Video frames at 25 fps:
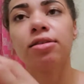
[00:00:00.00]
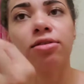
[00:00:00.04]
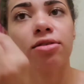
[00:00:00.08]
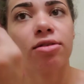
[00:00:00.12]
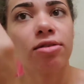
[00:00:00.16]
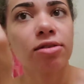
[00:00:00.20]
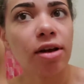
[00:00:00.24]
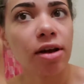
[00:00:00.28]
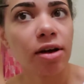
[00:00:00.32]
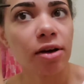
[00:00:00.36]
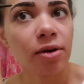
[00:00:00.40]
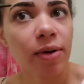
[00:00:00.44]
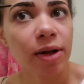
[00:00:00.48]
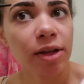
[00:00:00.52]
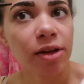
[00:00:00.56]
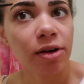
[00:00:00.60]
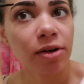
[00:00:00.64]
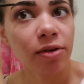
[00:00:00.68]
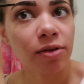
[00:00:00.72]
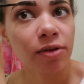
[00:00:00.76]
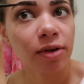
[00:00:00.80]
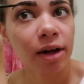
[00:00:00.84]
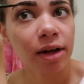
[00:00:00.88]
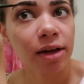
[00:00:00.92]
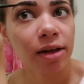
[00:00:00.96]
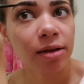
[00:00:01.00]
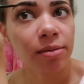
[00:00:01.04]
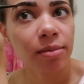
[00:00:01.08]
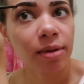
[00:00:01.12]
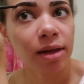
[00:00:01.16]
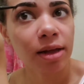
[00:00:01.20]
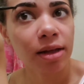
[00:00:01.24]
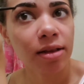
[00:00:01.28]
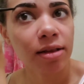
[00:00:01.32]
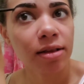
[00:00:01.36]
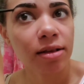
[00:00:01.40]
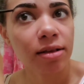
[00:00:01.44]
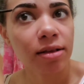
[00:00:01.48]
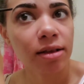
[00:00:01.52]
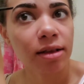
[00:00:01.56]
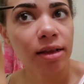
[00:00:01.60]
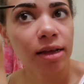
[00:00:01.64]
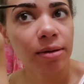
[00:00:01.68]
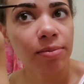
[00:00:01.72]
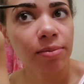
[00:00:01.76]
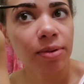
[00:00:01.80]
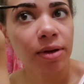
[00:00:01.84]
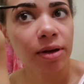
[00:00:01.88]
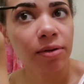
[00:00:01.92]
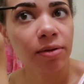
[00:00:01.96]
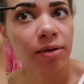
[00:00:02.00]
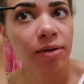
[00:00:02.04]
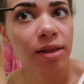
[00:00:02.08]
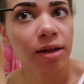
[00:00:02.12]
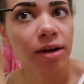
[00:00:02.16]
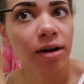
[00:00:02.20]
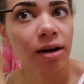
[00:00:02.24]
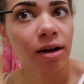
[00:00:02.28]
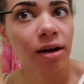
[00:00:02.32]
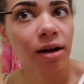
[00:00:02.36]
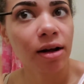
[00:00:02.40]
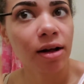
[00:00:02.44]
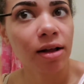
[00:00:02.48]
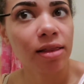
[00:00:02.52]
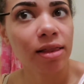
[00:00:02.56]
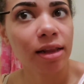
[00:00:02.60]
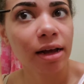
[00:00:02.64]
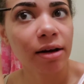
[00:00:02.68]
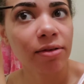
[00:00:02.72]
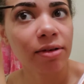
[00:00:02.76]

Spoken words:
So I don't recommend sleeping with it on.